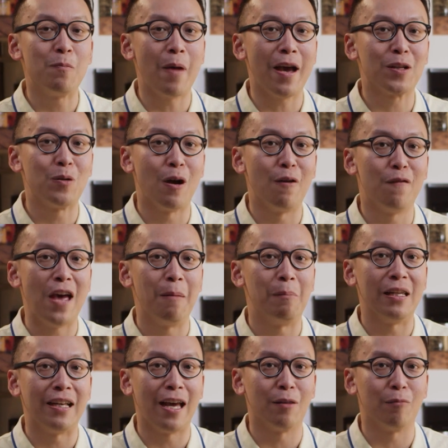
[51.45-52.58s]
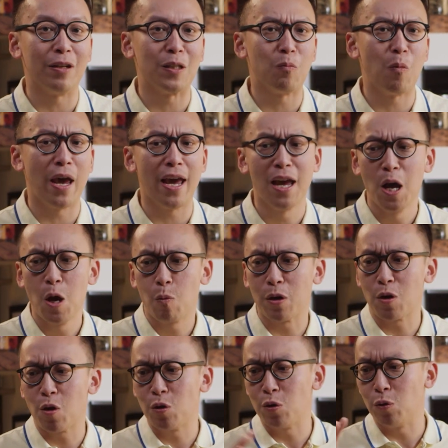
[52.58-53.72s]
me back to our family gatherings where we
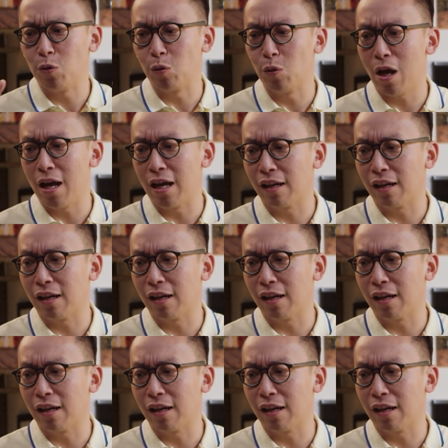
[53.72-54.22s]
go to